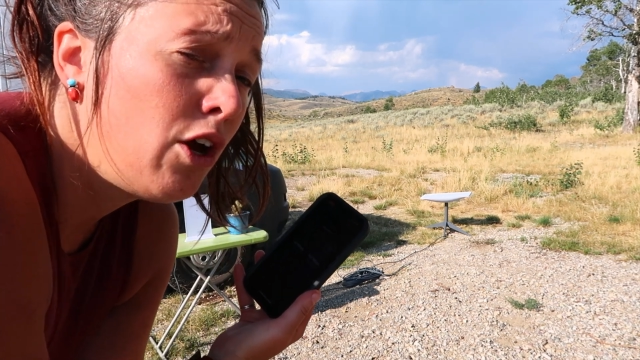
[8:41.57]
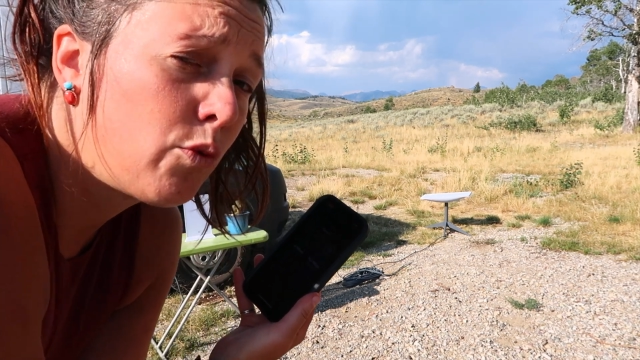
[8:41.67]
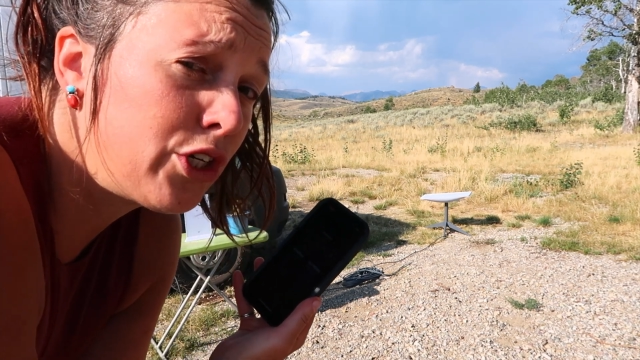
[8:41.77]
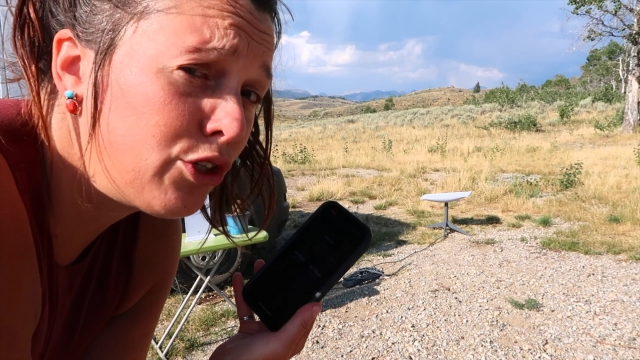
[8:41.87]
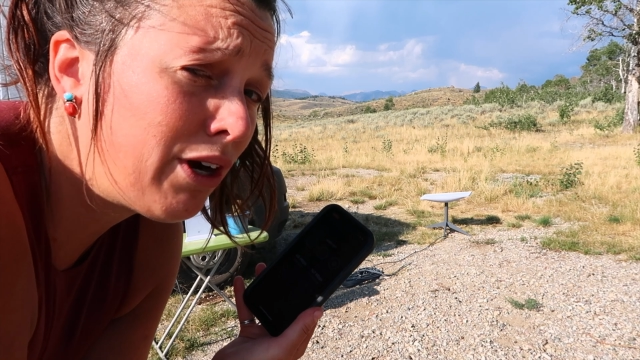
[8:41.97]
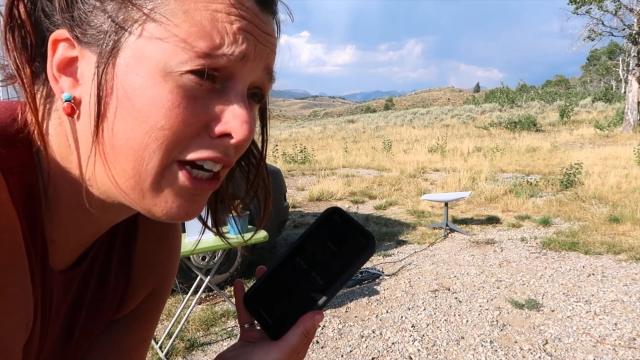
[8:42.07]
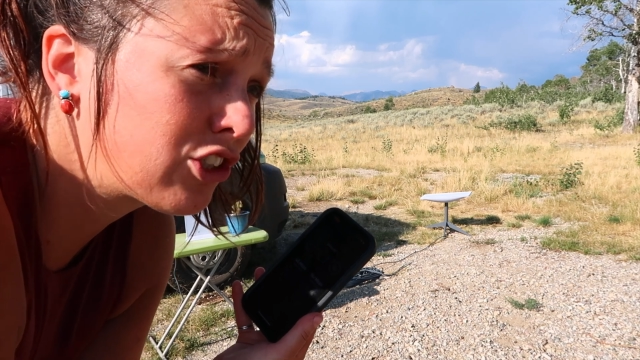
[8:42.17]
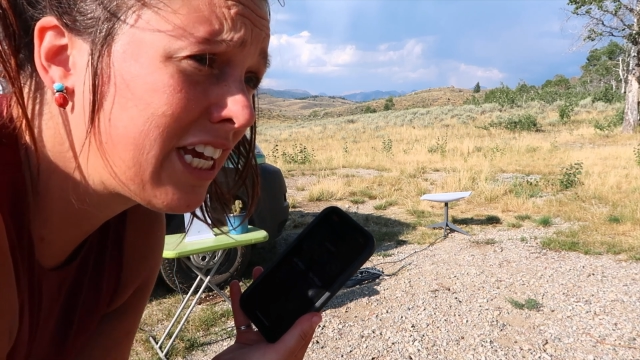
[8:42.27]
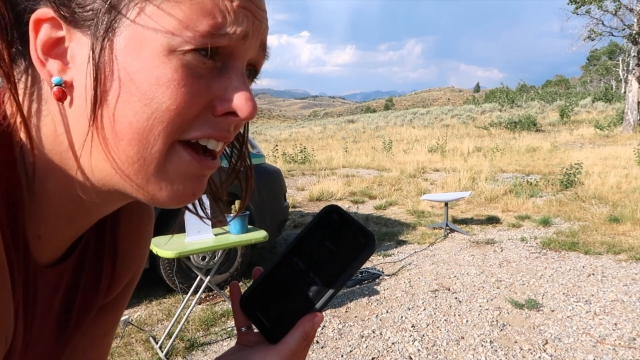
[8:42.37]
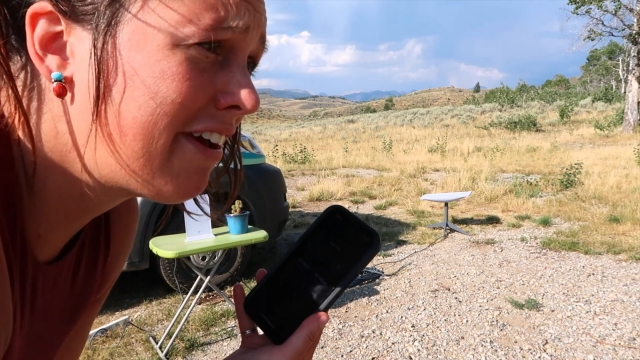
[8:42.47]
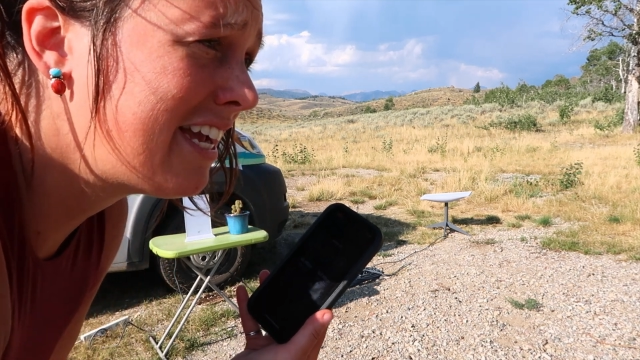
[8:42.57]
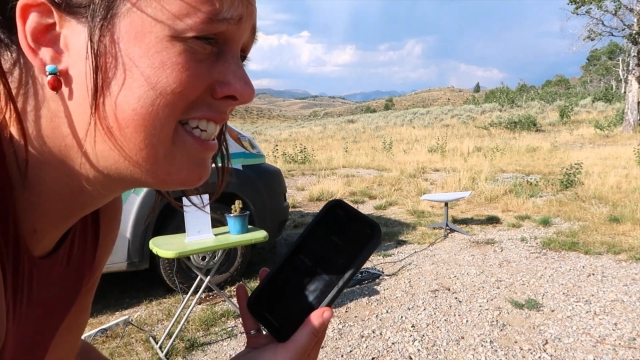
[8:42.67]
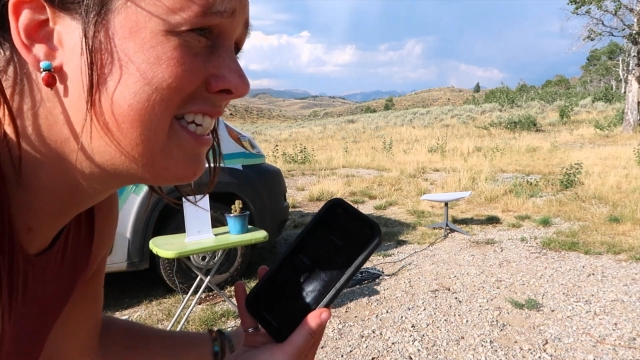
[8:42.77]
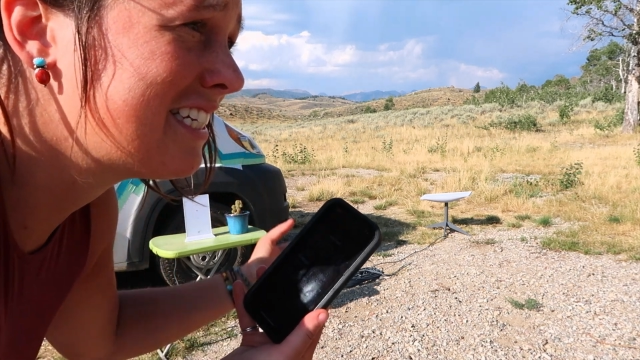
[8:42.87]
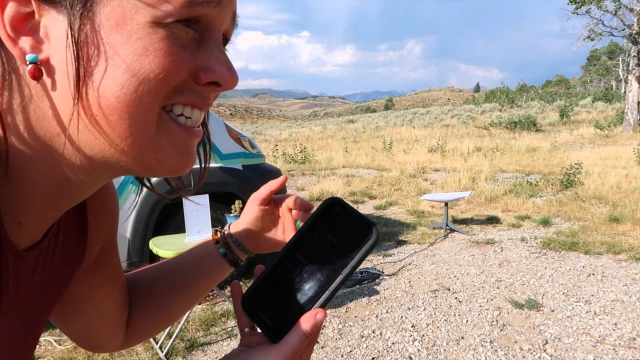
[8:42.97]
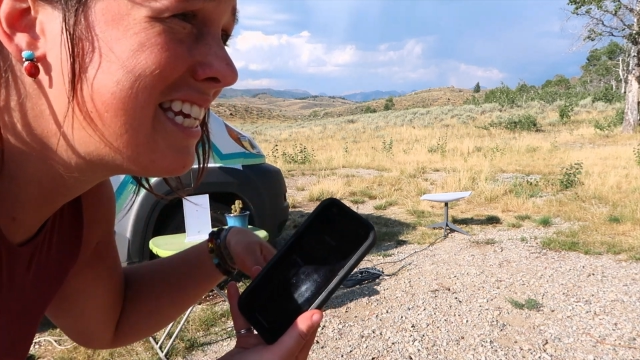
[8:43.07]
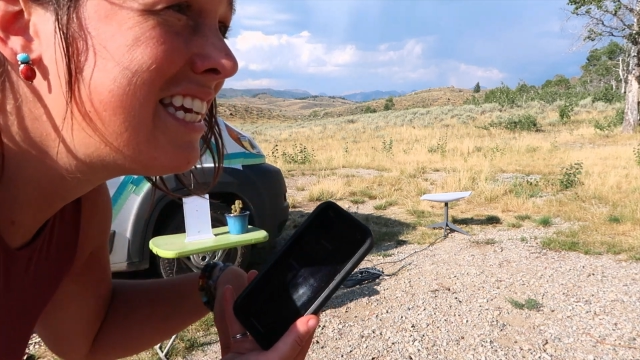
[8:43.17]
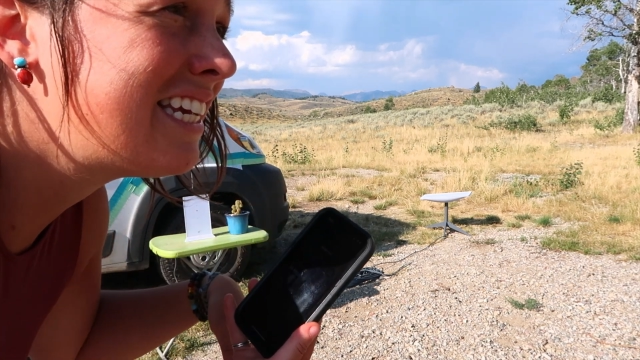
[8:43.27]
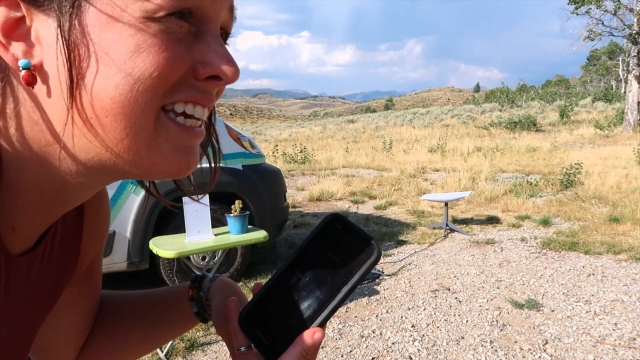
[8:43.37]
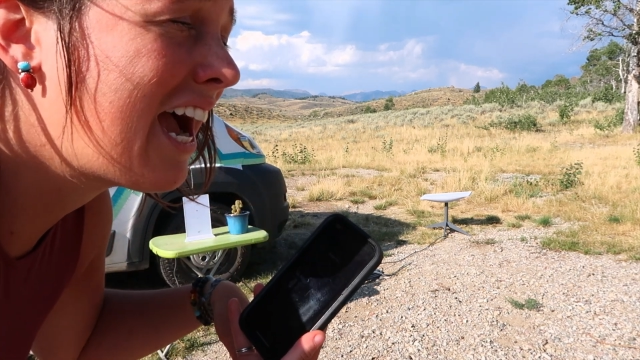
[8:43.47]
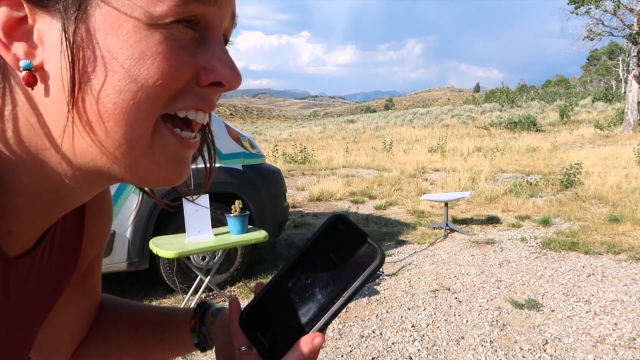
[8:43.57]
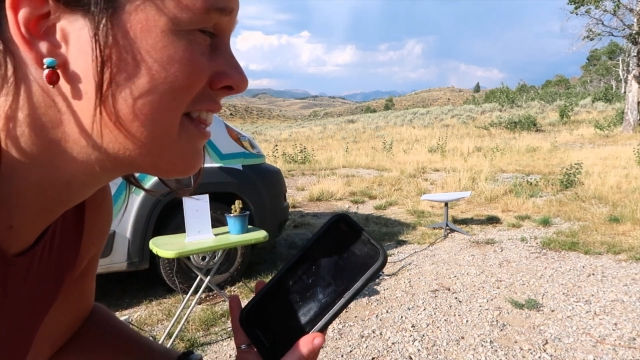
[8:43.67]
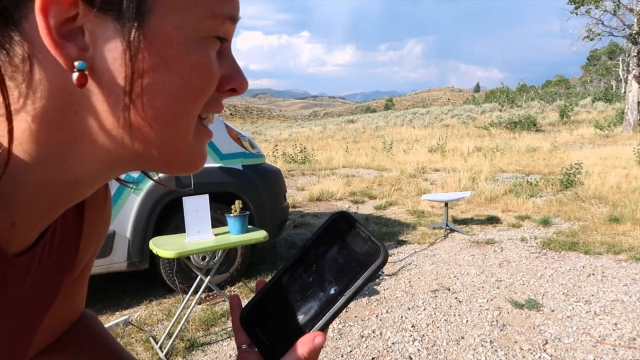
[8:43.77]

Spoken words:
We do actually have AT&T at